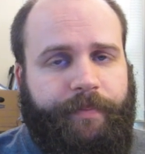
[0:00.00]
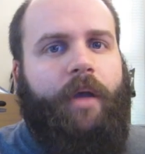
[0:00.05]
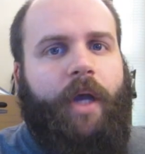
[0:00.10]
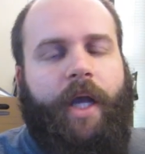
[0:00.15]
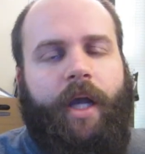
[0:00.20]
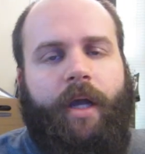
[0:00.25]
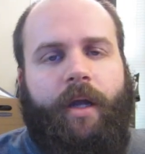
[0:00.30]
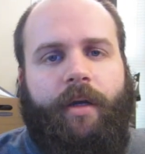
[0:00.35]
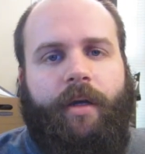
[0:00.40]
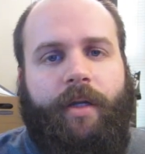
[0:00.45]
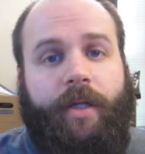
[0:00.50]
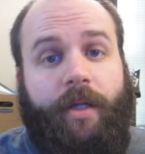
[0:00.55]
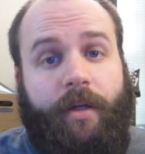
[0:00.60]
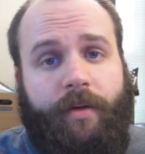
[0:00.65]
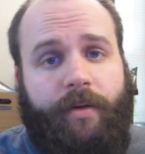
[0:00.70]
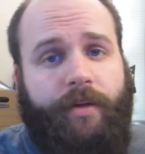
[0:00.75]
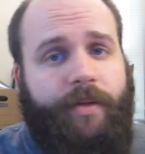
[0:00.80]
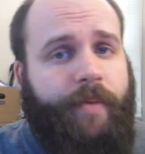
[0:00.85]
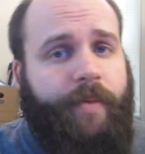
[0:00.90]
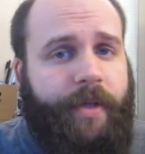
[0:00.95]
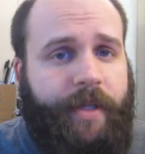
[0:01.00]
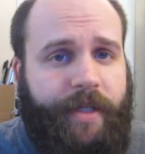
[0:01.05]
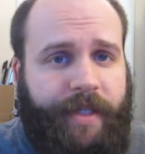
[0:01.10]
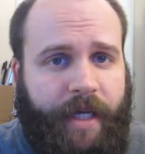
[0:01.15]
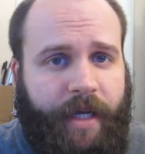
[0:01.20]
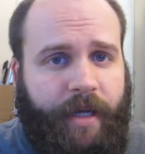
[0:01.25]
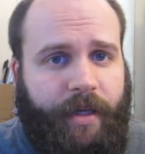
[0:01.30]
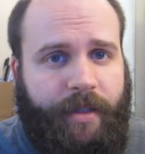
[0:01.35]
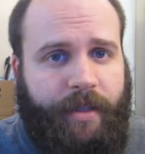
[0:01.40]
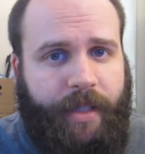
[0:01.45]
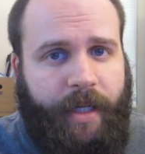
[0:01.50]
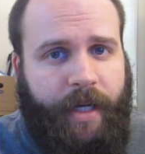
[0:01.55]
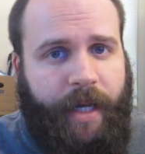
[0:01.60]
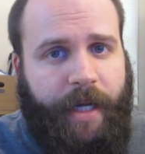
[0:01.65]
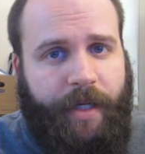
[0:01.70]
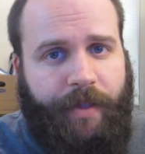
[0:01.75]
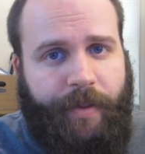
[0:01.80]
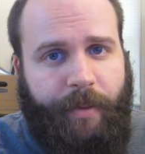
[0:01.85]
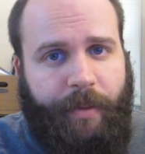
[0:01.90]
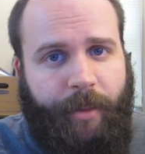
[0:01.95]
And here is where the second set
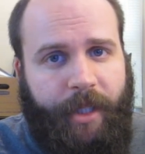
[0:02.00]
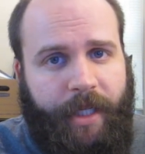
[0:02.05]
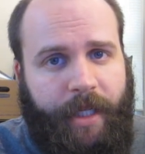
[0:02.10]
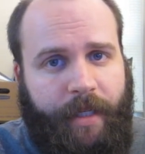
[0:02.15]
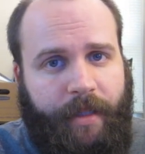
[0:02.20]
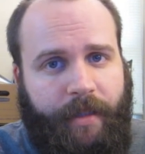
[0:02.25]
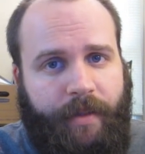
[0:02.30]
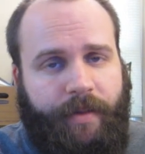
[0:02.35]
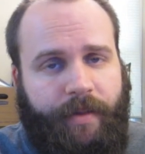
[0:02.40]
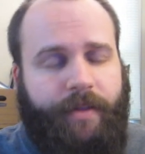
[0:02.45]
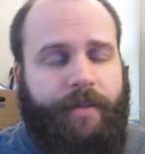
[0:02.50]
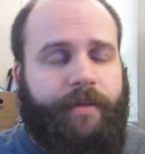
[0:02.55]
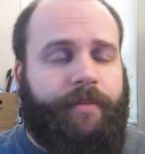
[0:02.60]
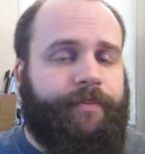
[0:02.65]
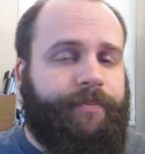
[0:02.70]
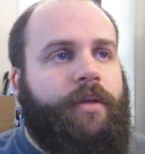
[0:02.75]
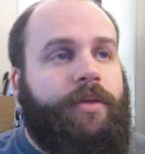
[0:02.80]
actually begins.